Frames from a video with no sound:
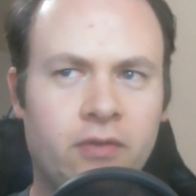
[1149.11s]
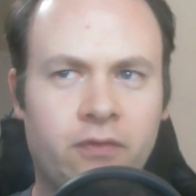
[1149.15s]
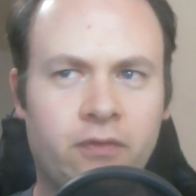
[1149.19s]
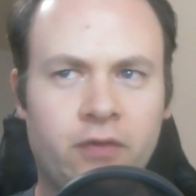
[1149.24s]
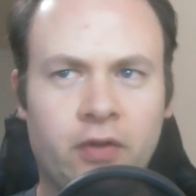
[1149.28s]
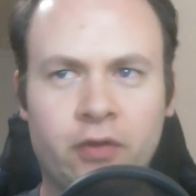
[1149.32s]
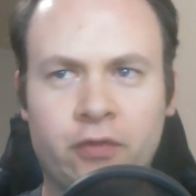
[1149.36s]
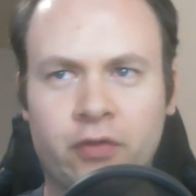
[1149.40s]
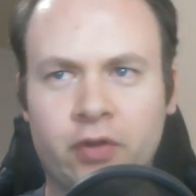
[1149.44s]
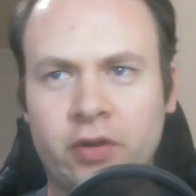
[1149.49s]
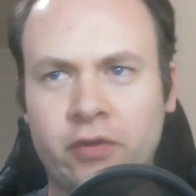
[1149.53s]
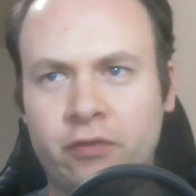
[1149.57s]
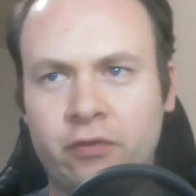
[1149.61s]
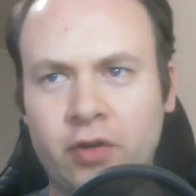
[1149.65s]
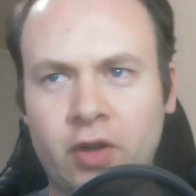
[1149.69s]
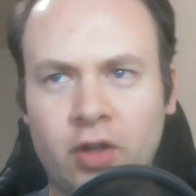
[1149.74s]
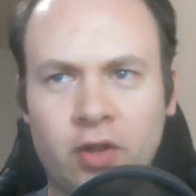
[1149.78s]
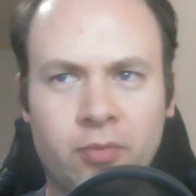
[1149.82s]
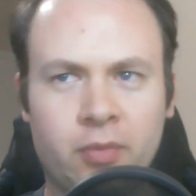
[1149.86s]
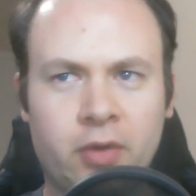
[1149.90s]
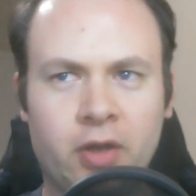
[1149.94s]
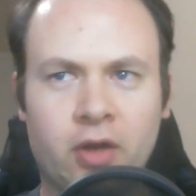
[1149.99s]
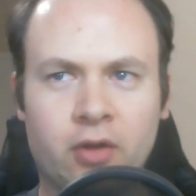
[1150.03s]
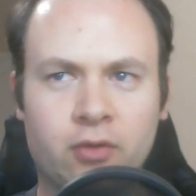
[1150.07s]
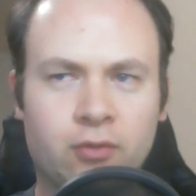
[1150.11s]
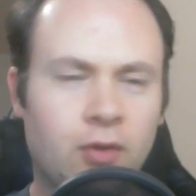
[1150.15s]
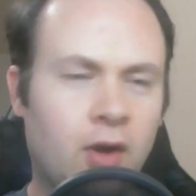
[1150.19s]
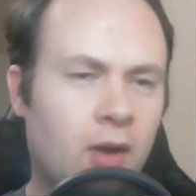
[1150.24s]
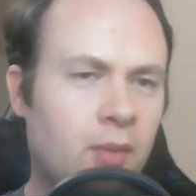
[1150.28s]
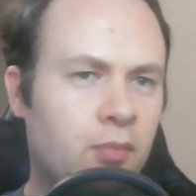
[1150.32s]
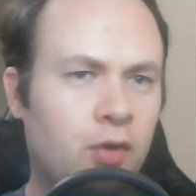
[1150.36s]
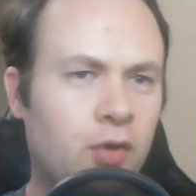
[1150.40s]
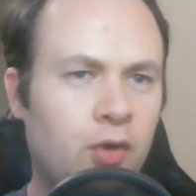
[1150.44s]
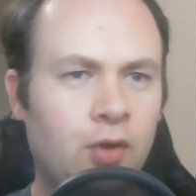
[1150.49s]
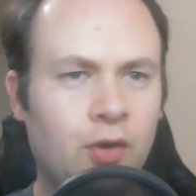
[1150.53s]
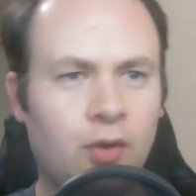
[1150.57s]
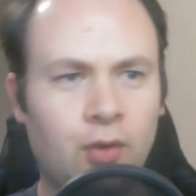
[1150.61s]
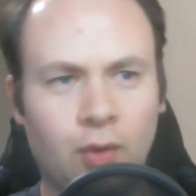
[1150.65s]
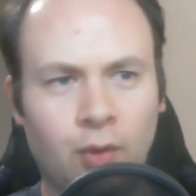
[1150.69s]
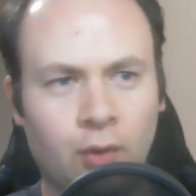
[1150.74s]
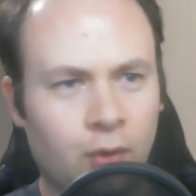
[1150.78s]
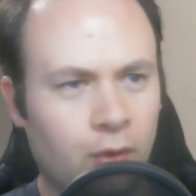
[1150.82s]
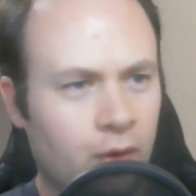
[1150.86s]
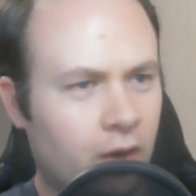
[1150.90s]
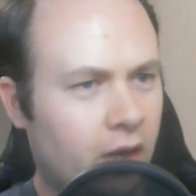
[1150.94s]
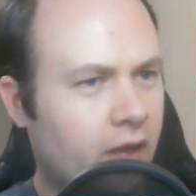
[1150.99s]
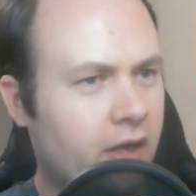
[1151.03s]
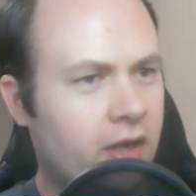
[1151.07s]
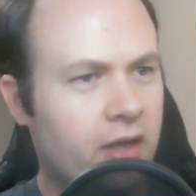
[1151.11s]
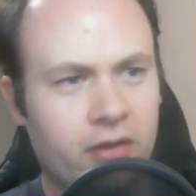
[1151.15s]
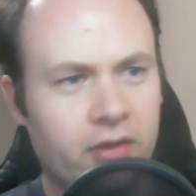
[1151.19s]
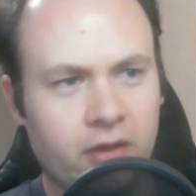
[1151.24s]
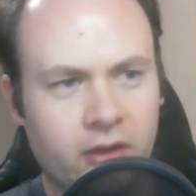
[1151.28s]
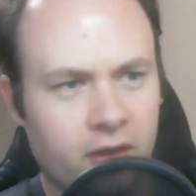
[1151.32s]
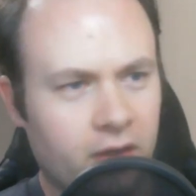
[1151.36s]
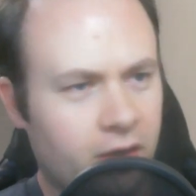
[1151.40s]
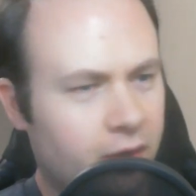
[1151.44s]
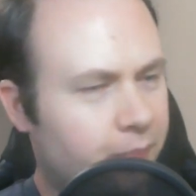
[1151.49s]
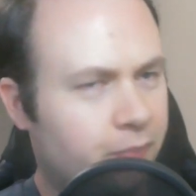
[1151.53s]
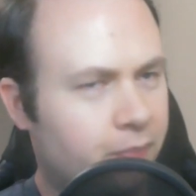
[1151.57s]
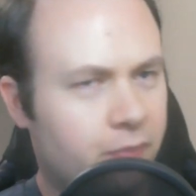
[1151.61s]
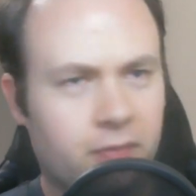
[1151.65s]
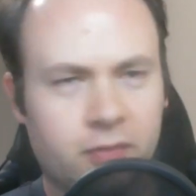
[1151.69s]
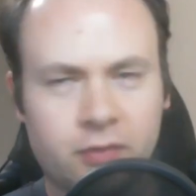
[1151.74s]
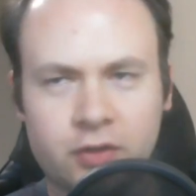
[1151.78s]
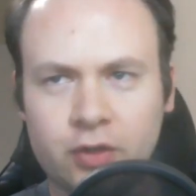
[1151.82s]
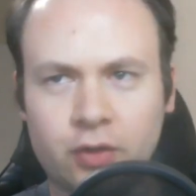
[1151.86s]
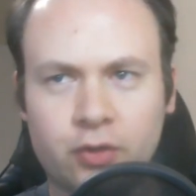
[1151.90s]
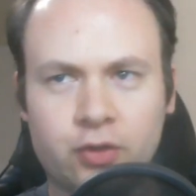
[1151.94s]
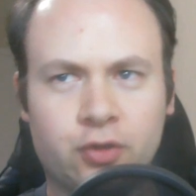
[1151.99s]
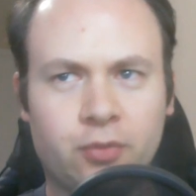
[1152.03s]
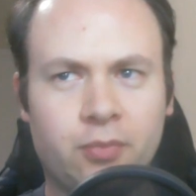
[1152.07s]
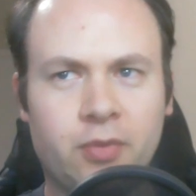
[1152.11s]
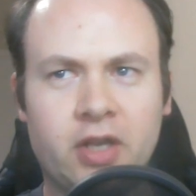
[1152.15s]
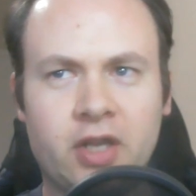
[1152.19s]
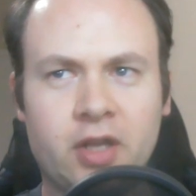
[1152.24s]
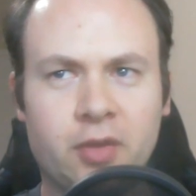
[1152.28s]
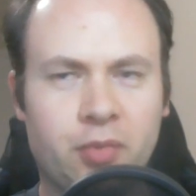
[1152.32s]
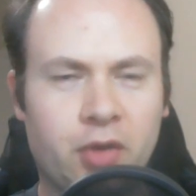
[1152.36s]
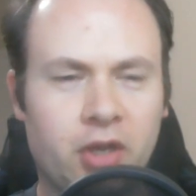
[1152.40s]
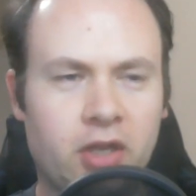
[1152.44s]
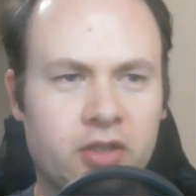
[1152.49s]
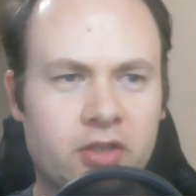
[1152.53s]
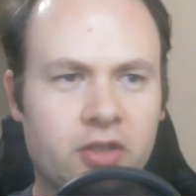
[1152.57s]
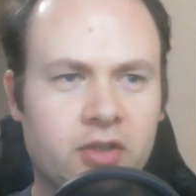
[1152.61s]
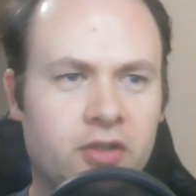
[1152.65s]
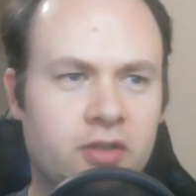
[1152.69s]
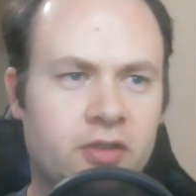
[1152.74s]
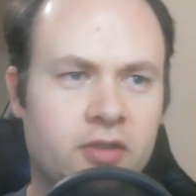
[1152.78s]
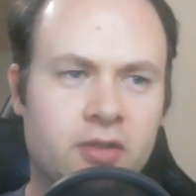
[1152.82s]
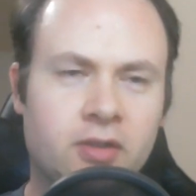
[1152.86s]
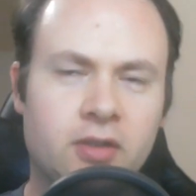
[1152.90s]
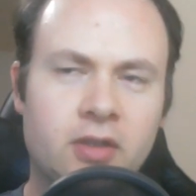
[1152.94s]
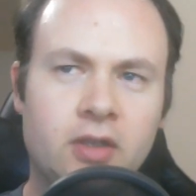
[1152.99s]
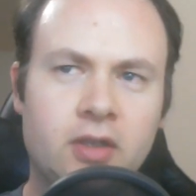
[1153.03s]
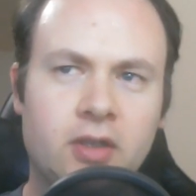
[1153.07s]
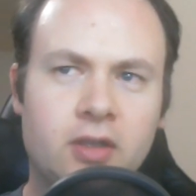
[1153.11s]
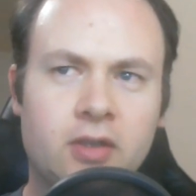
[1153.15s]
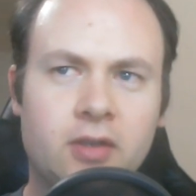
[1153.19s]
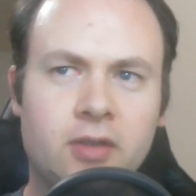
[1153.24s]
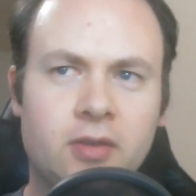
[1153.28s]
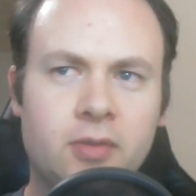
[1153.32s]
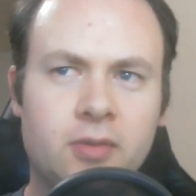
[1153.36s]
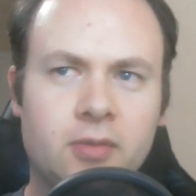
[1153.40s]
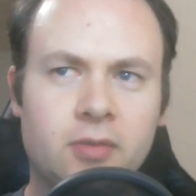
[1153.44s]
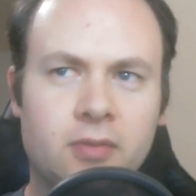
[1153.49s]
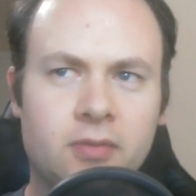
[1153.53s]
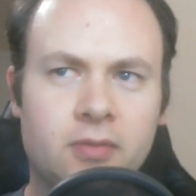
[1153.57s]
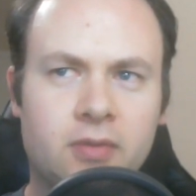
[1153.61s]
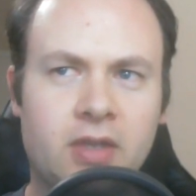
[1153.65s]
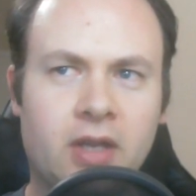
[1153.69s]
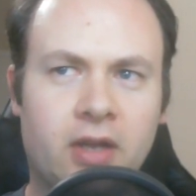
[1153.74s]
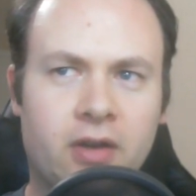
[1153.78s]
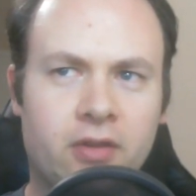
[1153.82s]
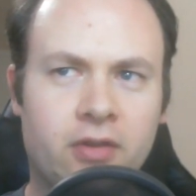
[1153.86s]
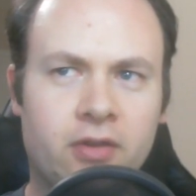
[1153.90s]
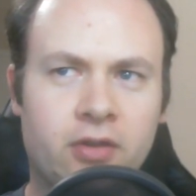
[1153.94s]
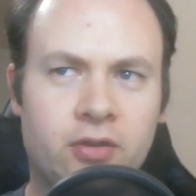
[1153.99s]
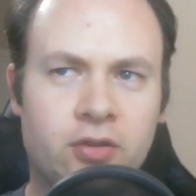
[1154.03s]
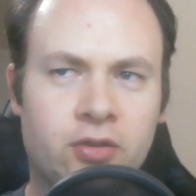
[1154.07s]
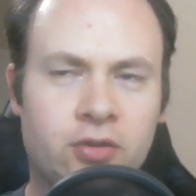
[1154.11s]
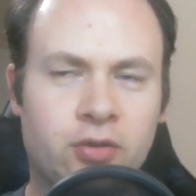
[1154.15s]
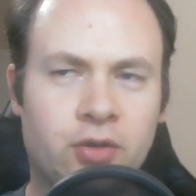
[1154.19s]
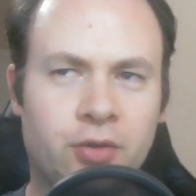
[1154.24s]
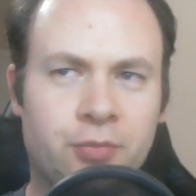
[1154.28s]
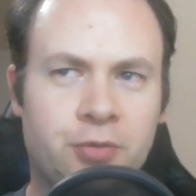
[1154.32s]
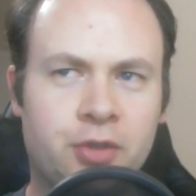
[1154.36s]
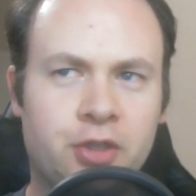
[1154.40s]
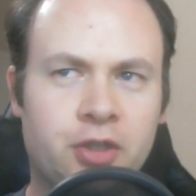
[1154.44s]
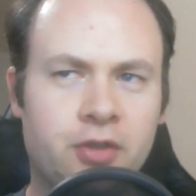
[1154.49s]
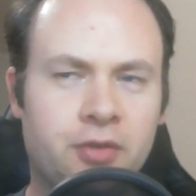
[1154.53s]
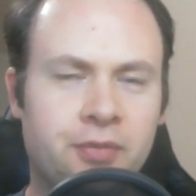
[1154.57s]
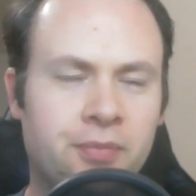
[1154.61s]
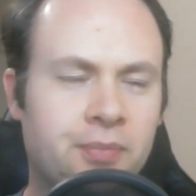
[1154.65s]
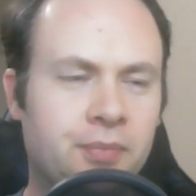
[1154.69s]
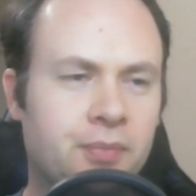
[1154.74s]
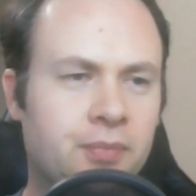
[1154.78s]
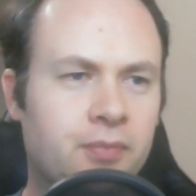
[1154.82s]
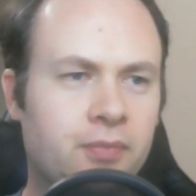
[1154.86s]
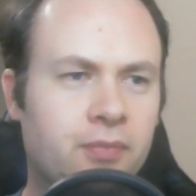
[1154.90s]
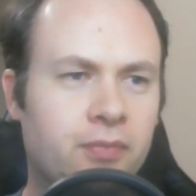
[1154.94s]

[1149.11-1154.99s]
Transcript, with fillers: Feel free to follow me on Rumble or any of the social media pages down in the description.